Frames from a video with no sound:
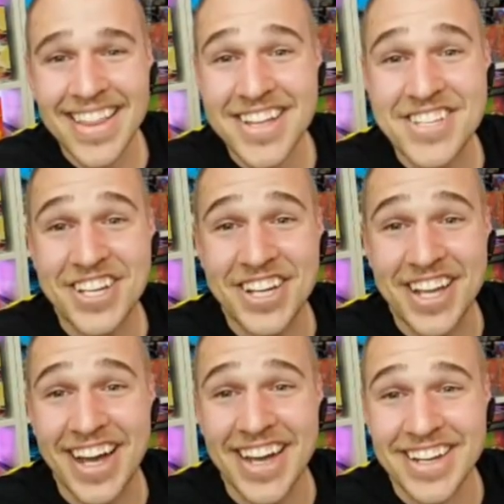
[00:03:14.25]
That's a good
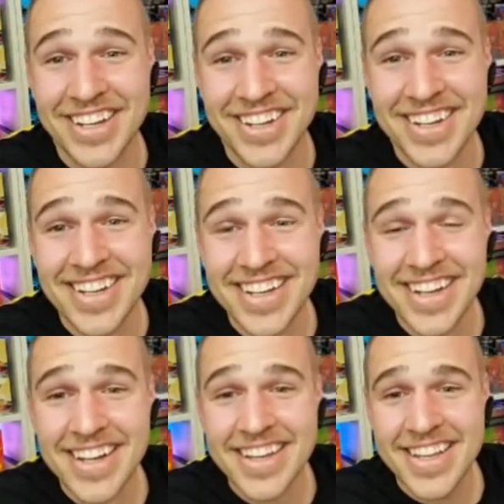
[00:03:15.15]
cut, dude.
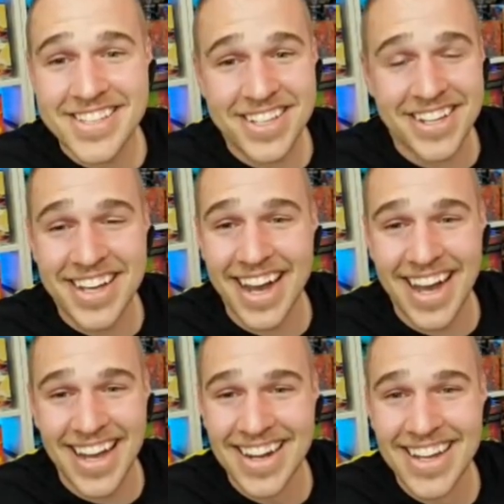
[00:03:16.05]
That's a good
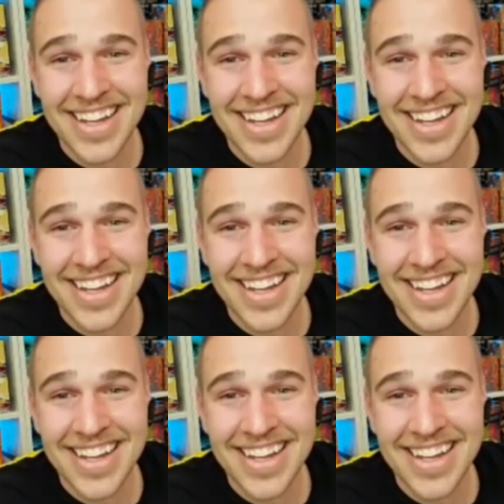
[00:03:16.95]
cut. Wow.